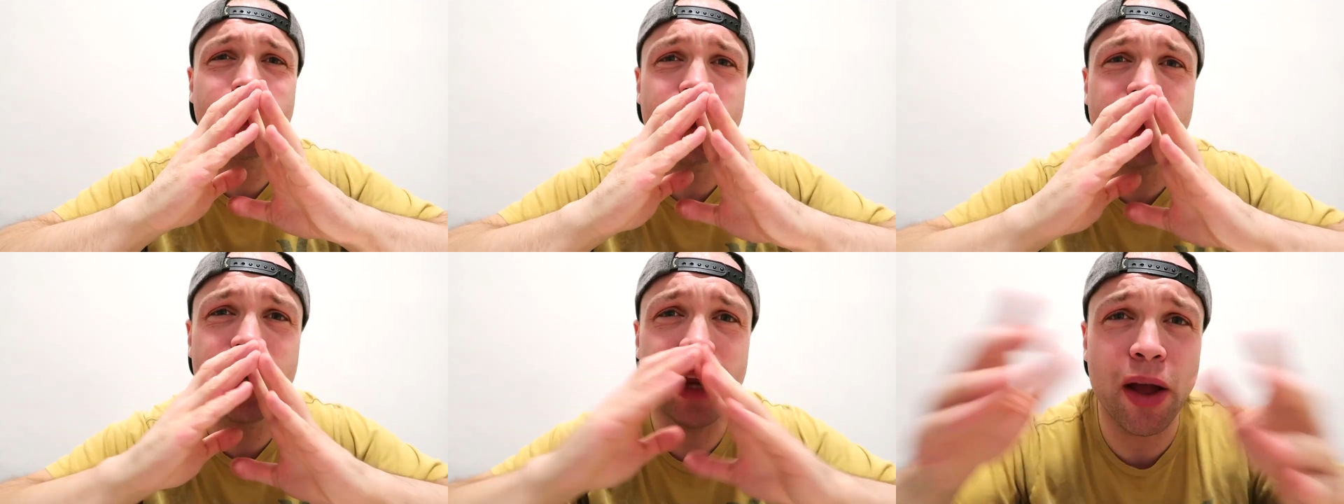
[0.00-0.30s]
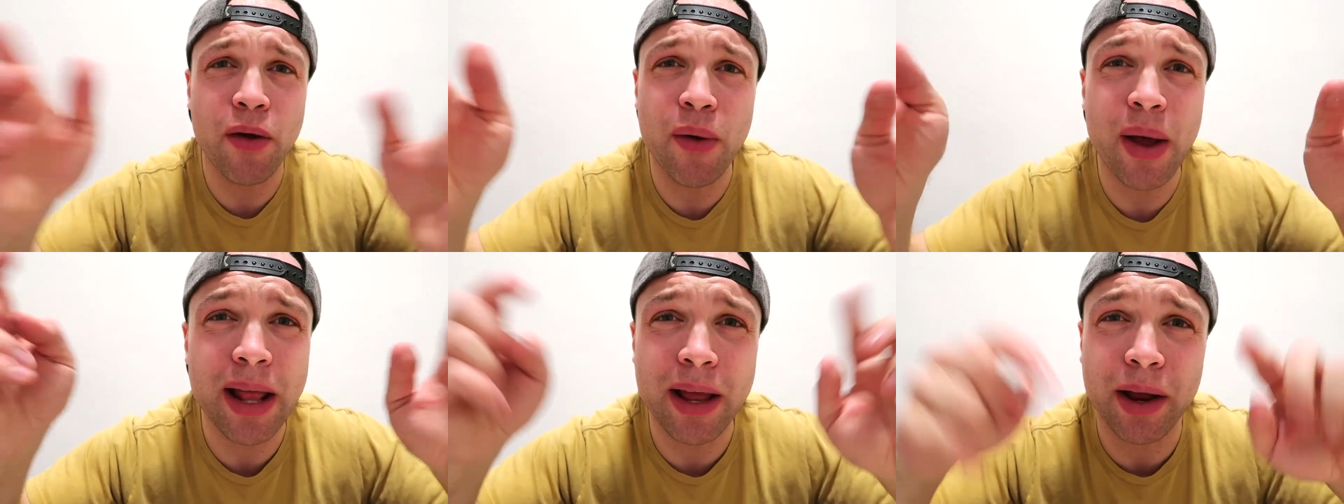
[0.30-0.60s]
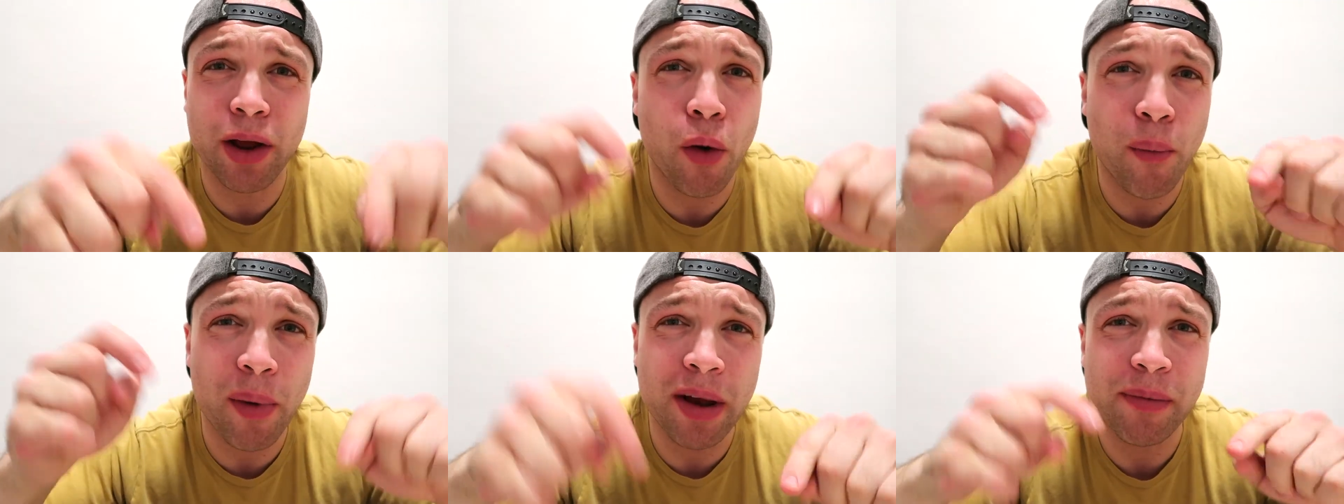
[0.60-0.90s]
you know, in the
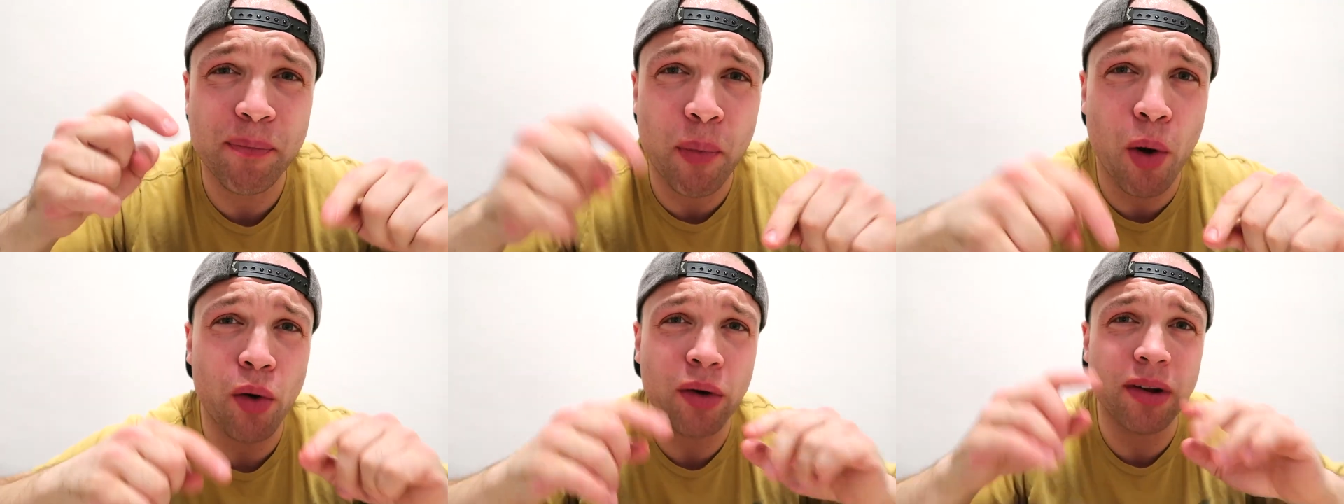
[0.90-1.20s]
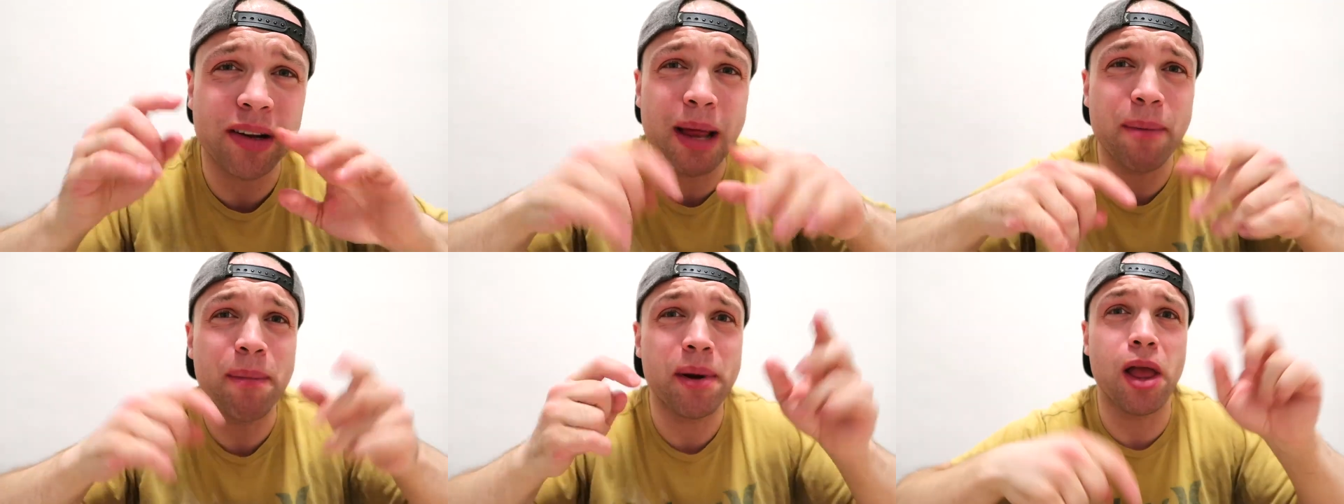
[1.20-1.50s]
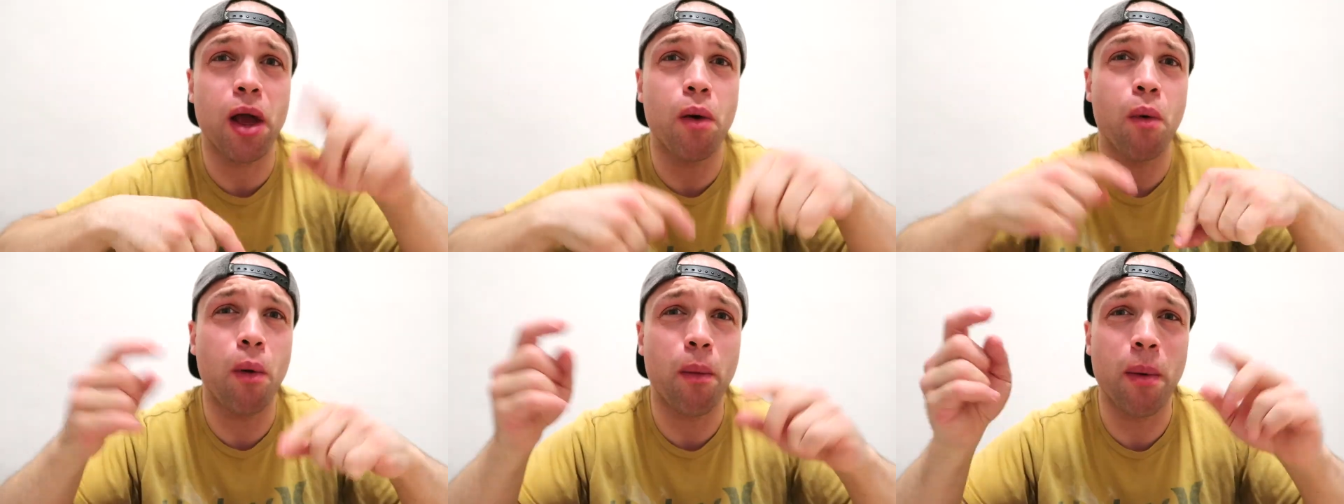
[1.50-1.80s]
comments box, let me
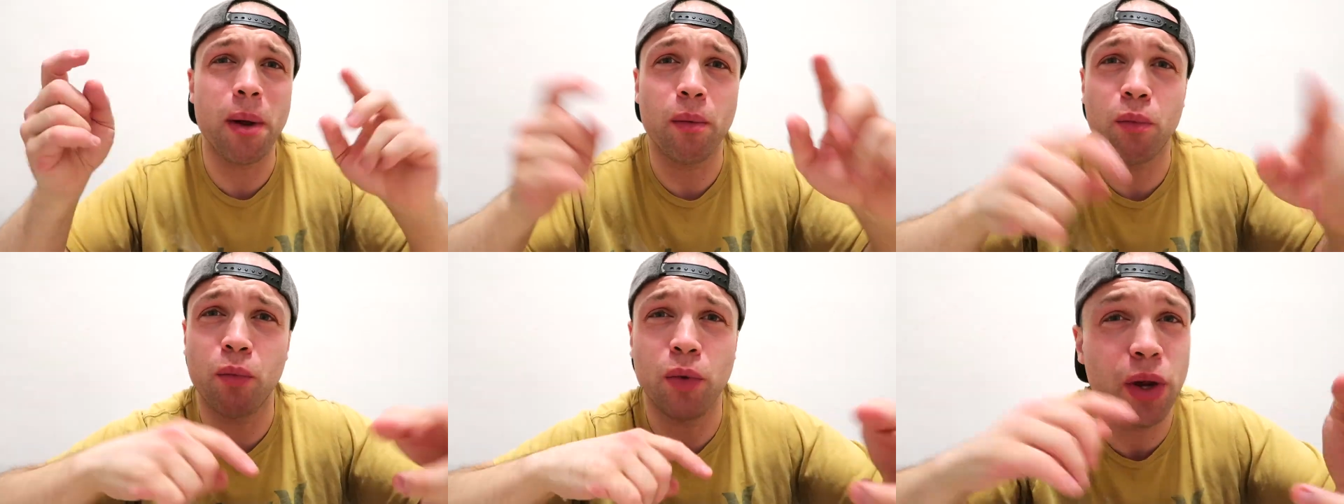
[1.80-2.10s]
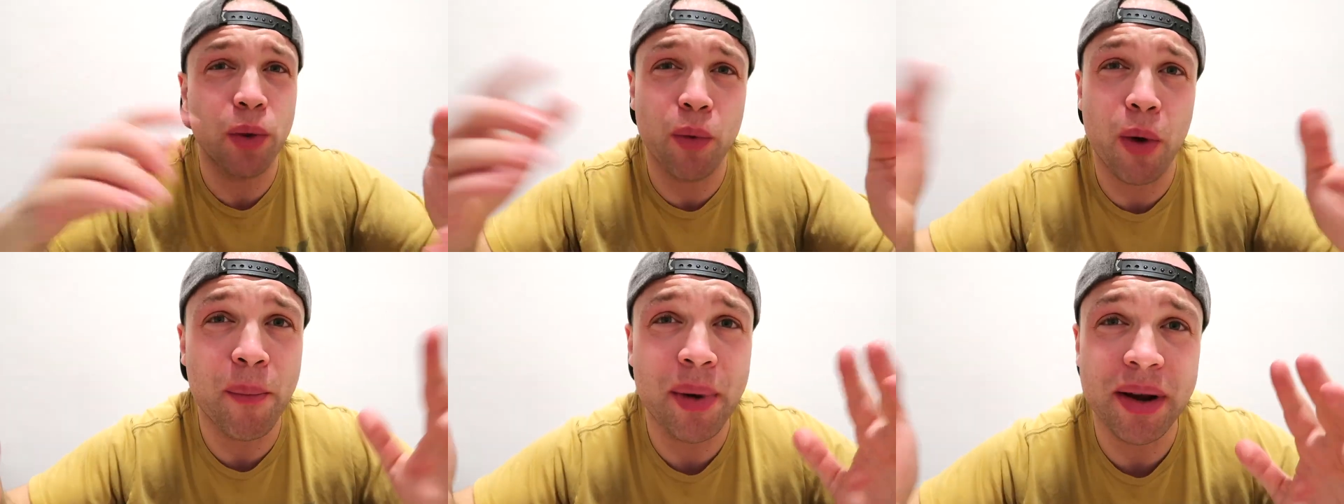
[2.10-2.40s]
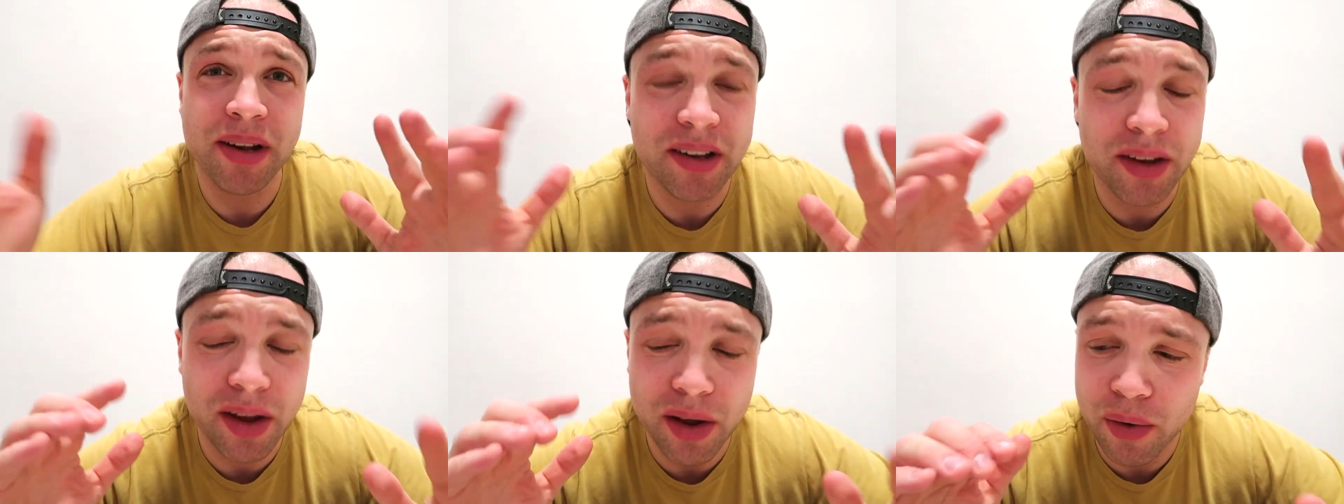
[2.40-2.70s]
know what you want me
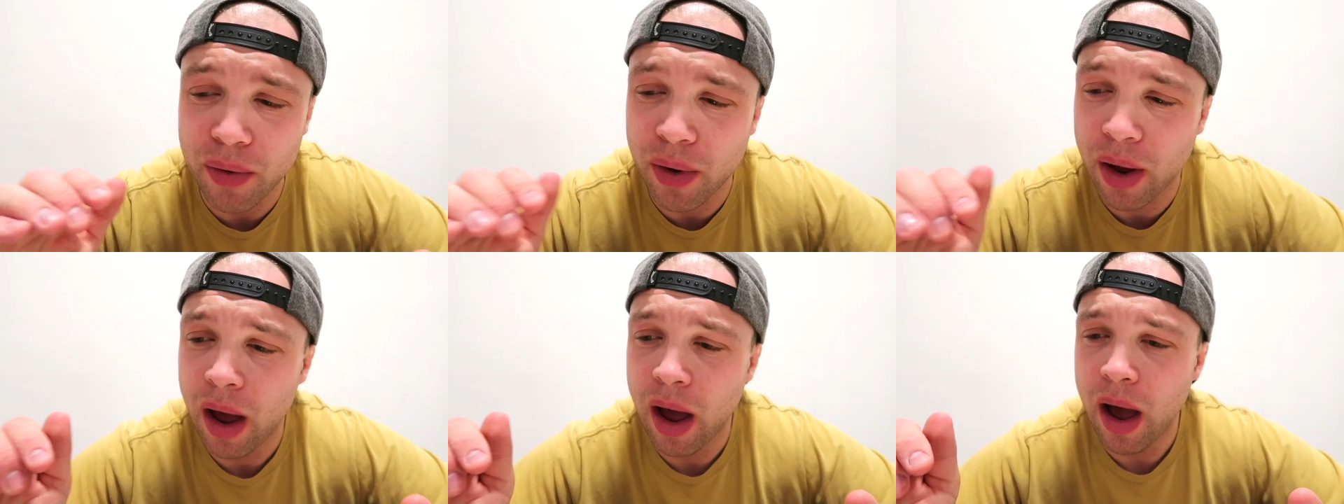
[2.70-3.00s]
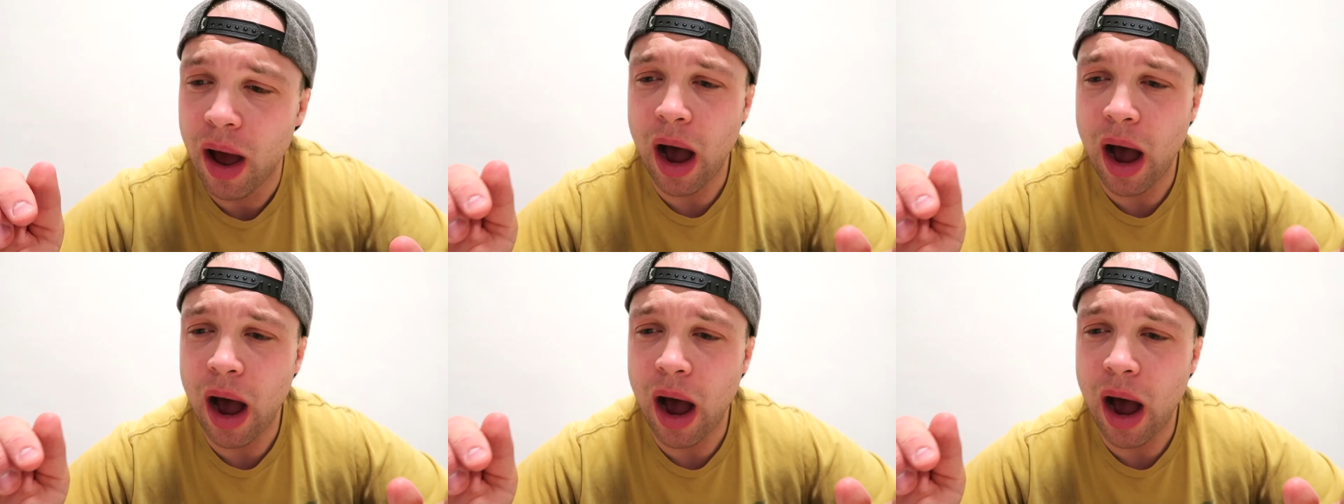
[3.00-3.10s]
to do.